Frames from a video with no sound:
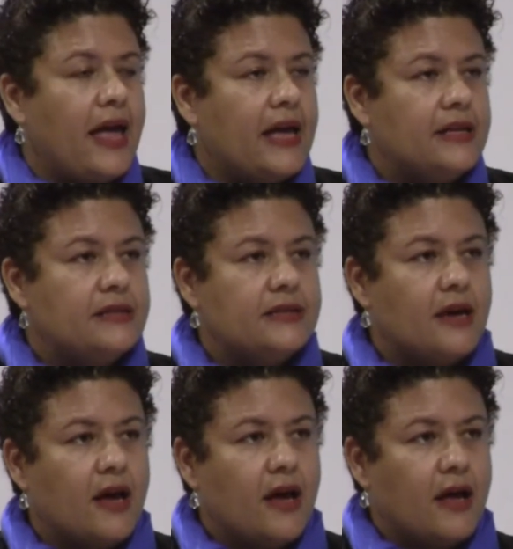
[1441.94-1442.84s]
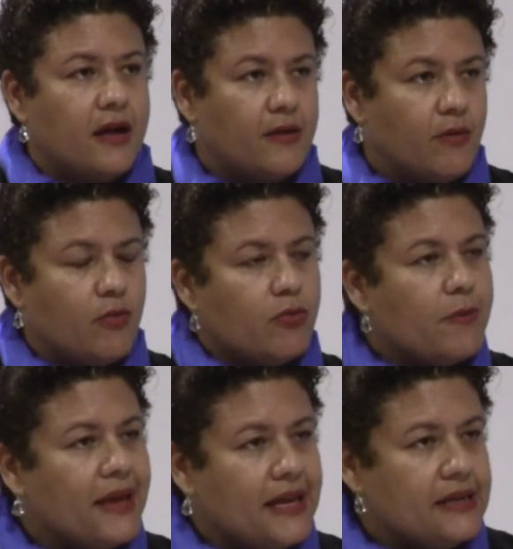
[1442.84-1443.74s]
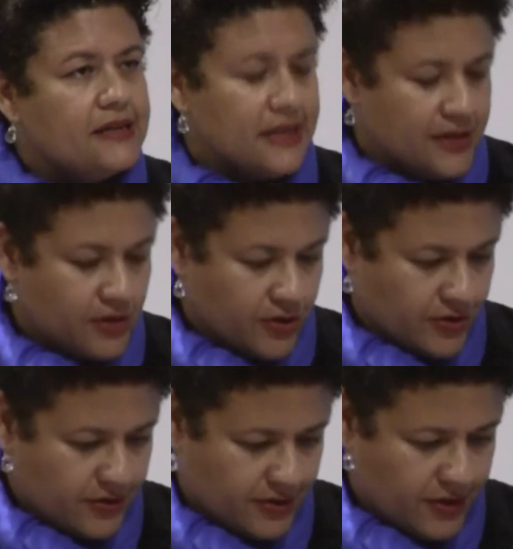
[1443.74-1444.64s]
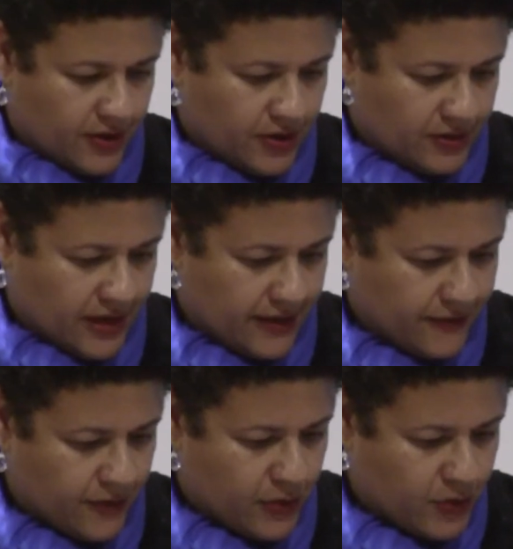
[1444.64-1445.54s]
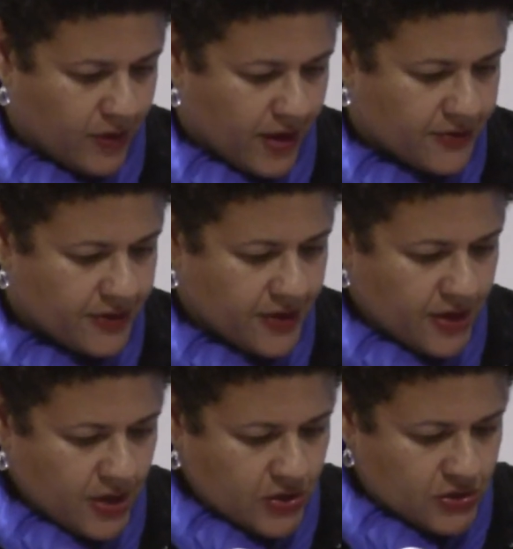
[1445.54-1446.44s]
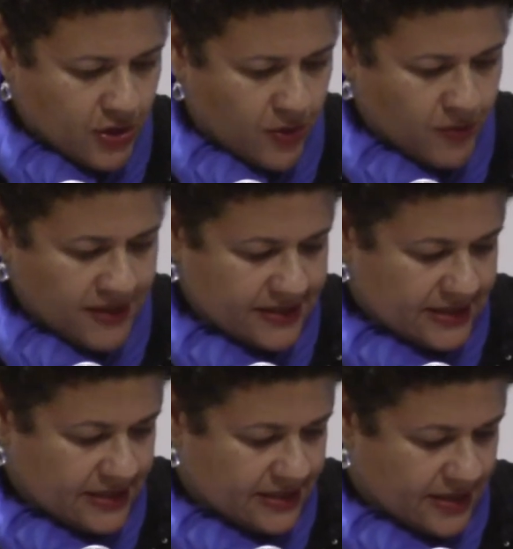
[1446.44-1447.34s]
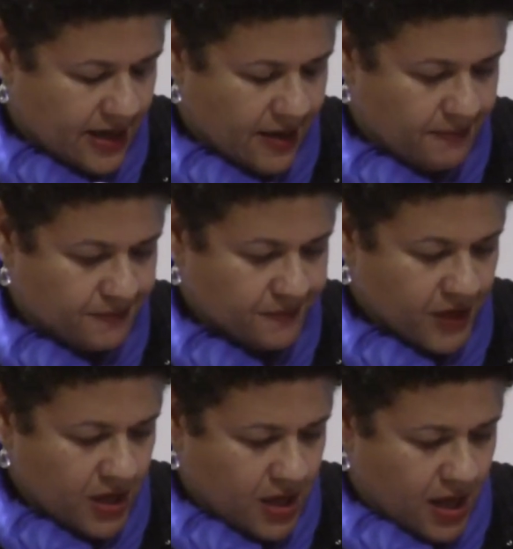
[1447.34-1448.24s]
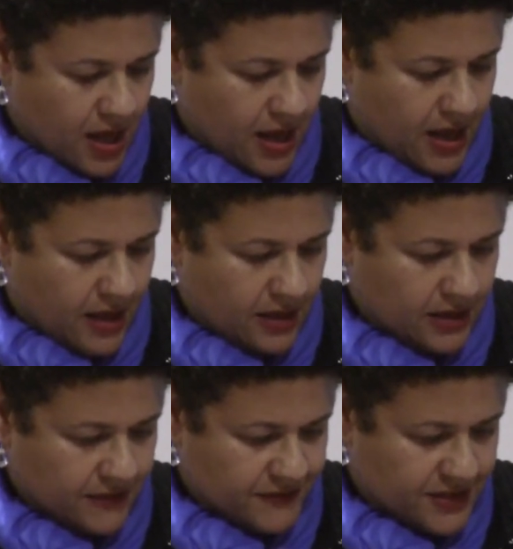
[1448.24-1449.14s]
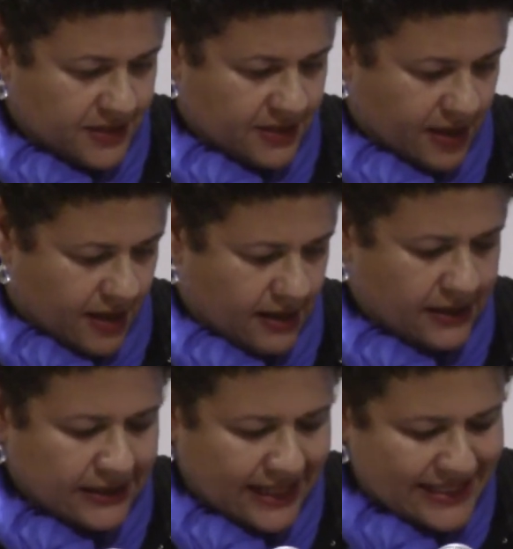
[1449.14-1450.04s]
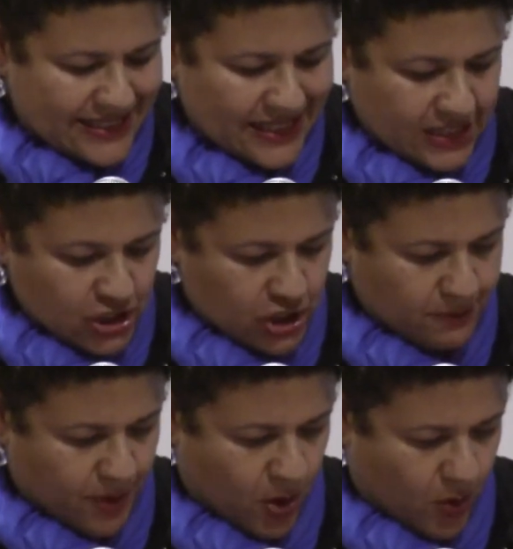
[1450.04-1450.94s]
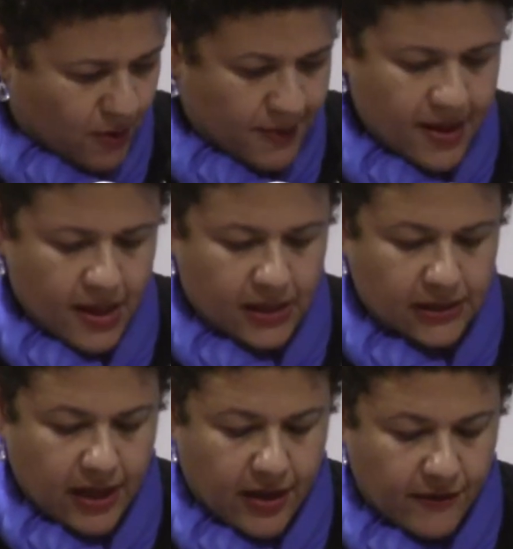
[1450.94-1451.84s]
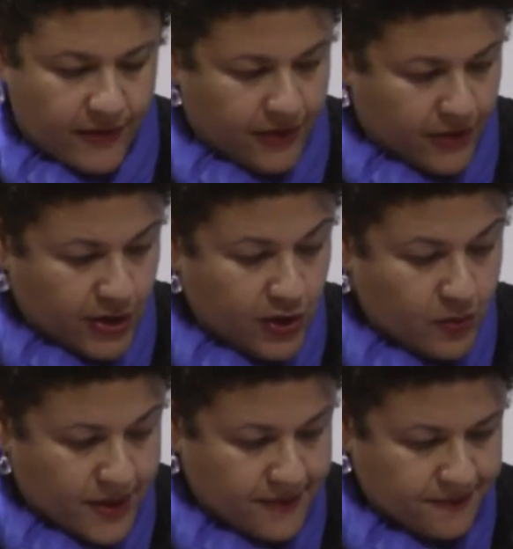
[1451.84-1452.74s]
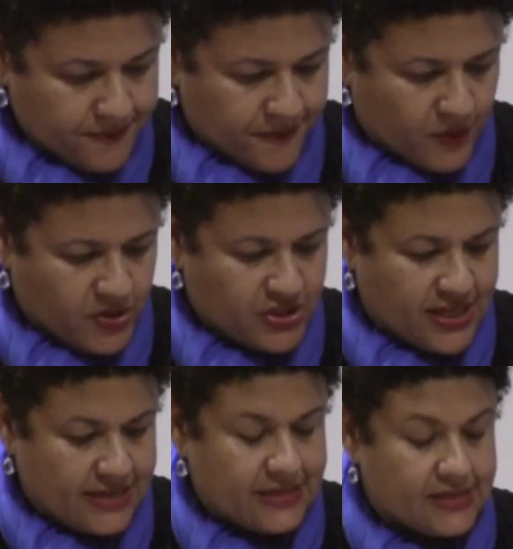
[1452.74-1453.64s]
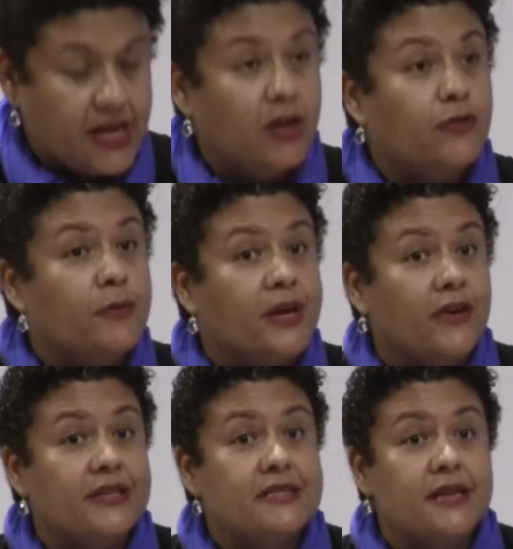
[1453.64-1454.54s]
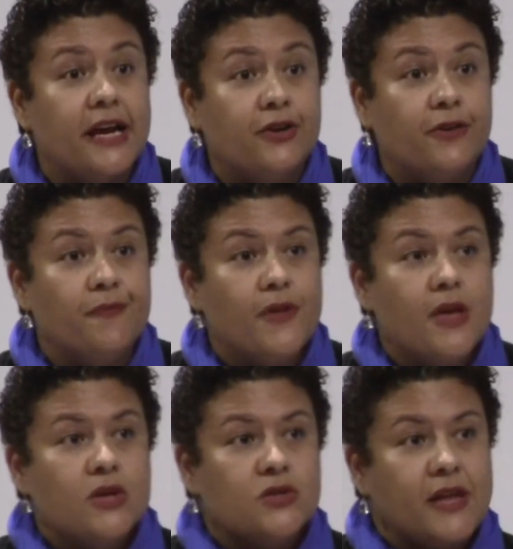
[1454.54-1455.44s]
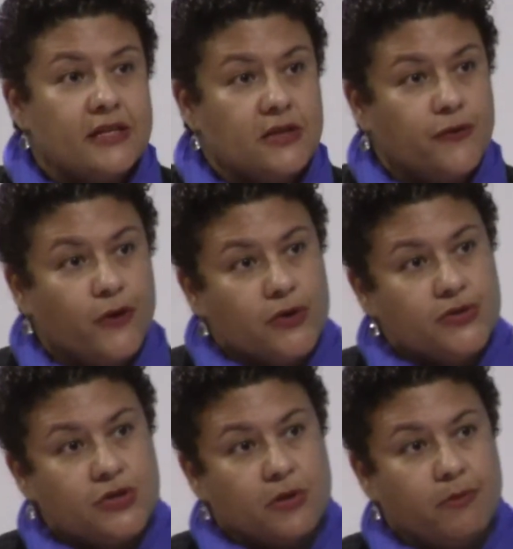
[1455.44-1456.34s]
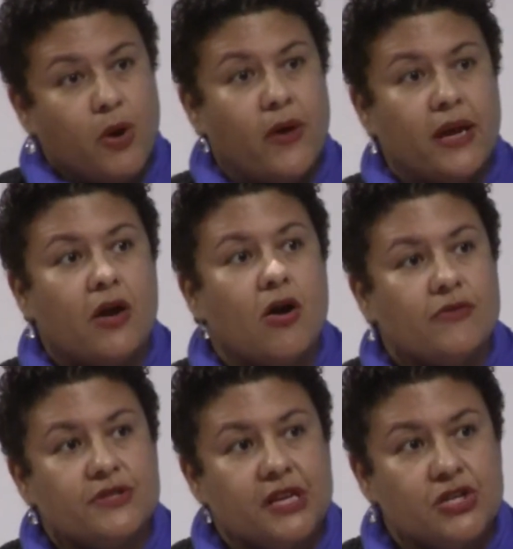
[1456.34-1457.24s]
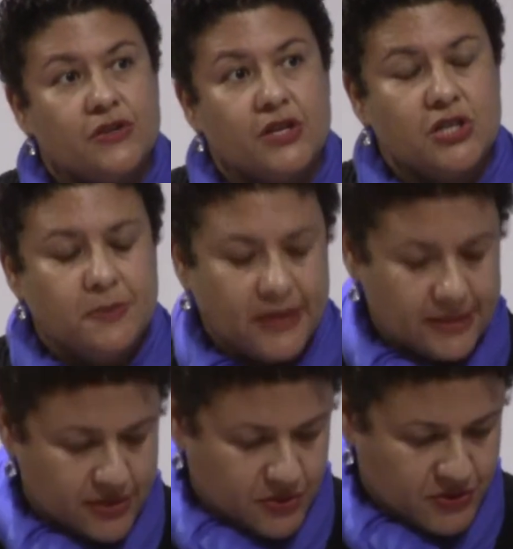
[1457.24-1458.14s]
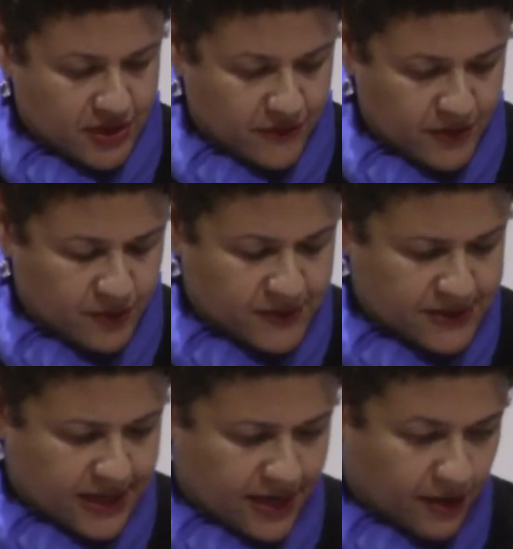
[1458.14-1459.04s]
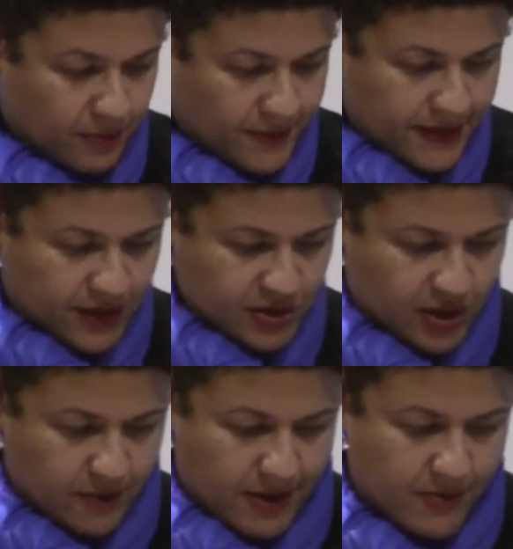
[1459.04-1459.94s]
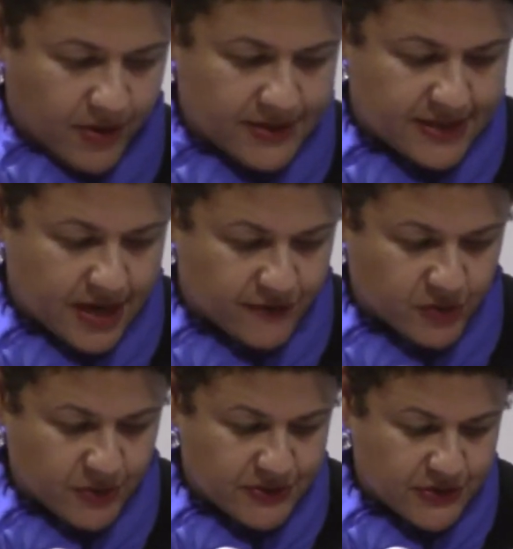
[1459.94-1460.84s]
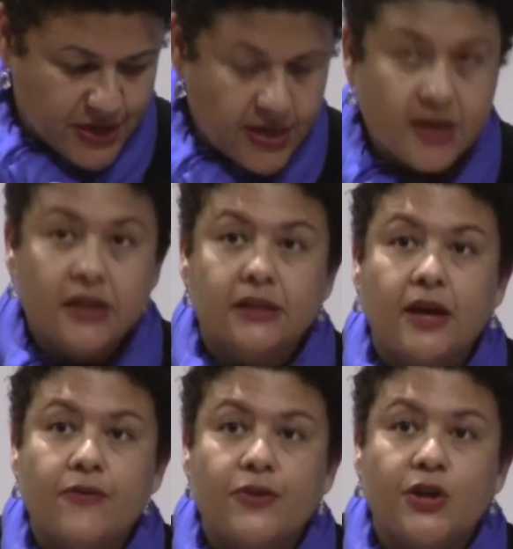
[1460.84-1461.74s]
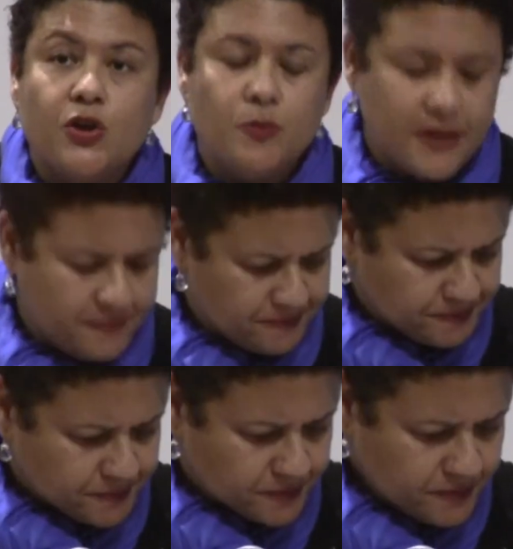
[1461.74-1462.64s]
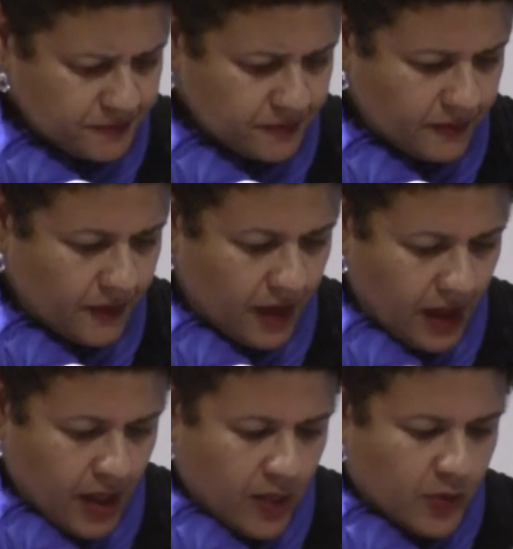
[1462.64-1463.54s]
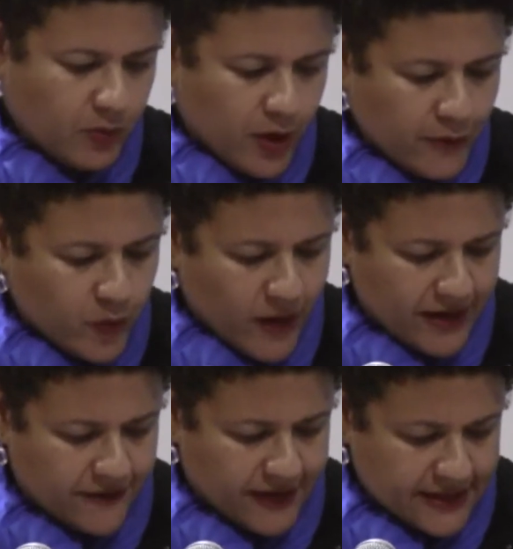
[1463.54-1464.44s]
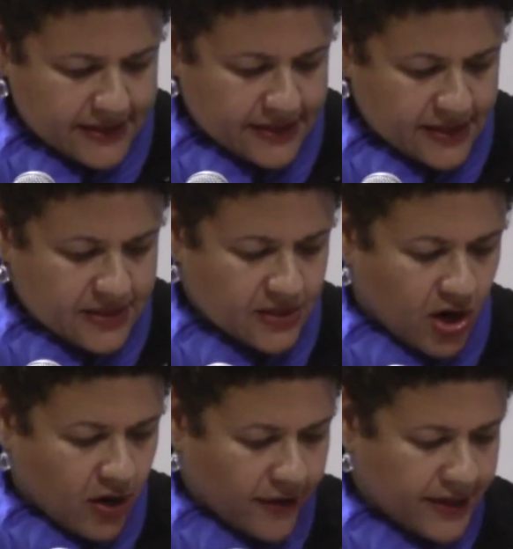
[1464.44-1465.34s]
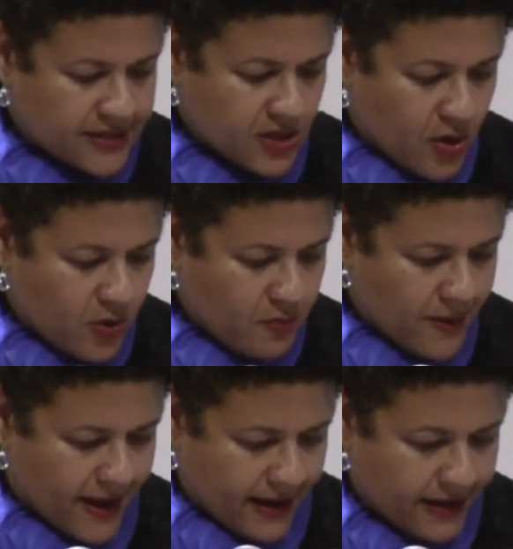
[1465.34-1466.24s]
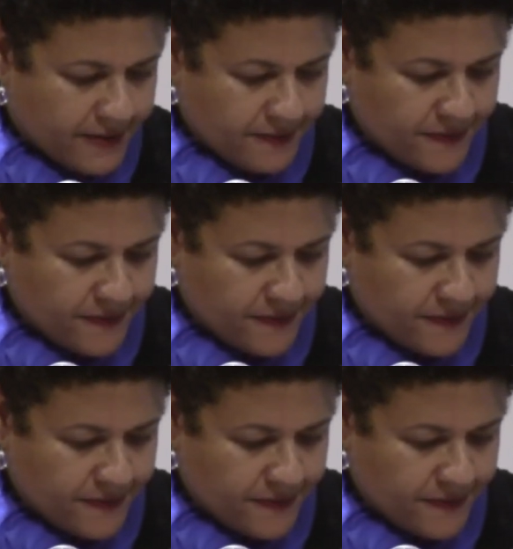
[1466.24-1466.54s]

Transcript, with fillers: and uh, remained in her, her life throughout. So this is um, uh, Clifton's uh, late-ish poem, Love the Human, which takes its title from Gary Snyder. So that's the first poetic conversation that she places herself in with the title, but then I'll talk about Morrison afterwards. Love the Human. The rough weight of it scarring its own back,